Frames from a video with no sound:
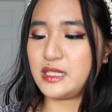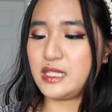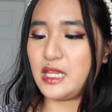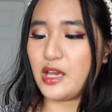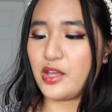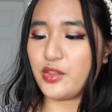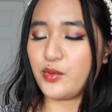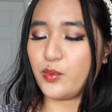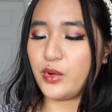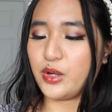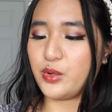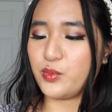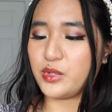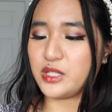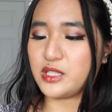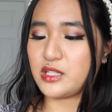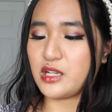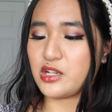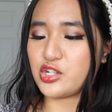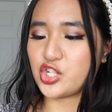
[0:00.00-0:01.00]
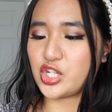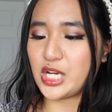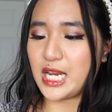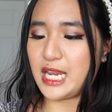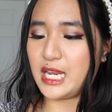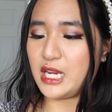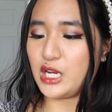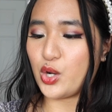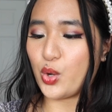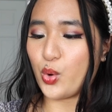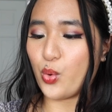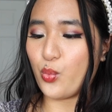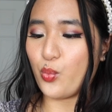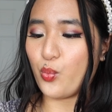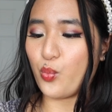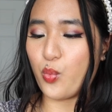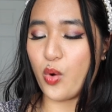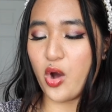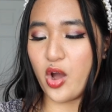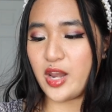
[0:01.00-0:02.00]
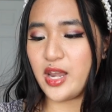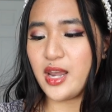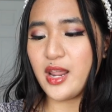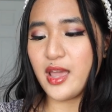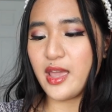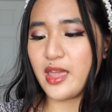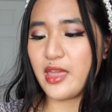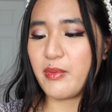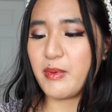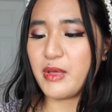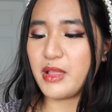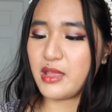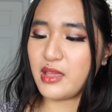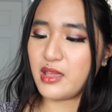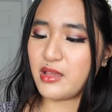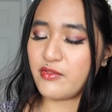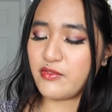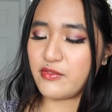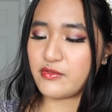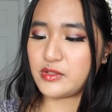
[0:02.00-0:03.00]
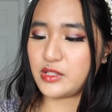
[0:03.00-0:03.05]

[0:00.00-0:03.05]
The other one was shade 1, I believe.